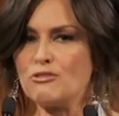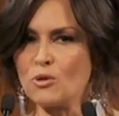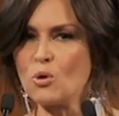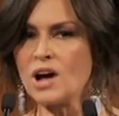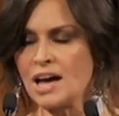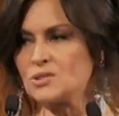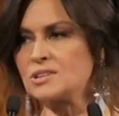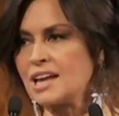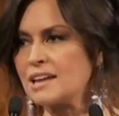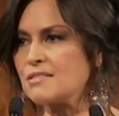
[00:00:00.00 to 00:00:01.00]

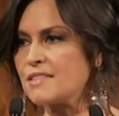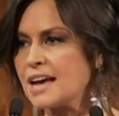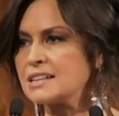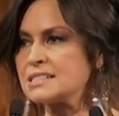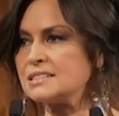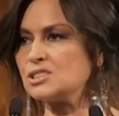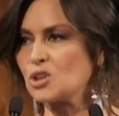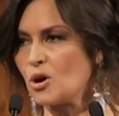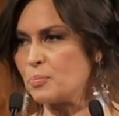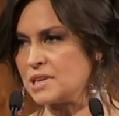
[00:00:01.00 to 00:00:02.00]
408,000
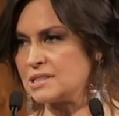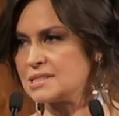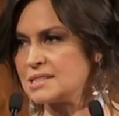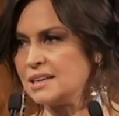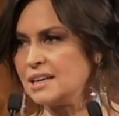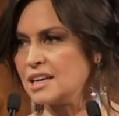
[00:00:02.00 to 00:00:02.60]
copies,